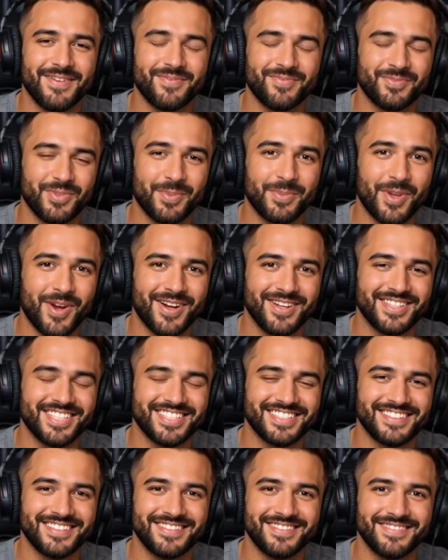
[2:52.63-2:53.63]

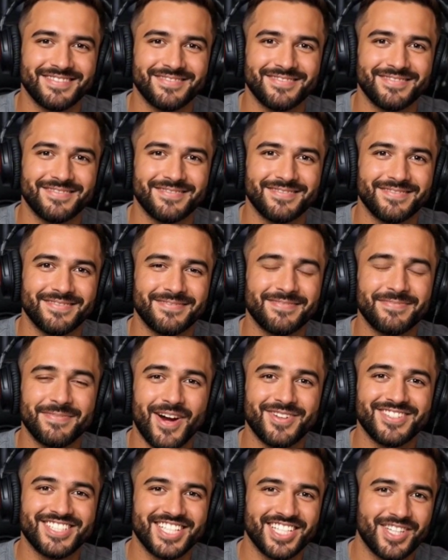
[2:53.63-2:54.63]
Rewards.
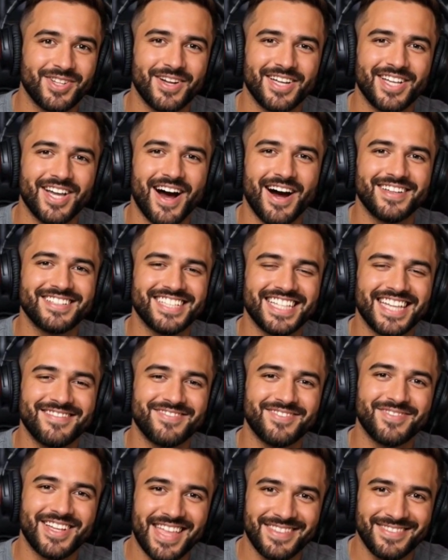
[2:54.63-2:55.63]
Most secured cards give
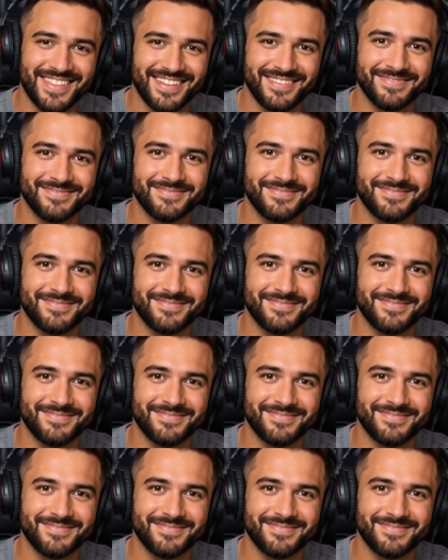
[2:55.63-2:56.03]
you nothing.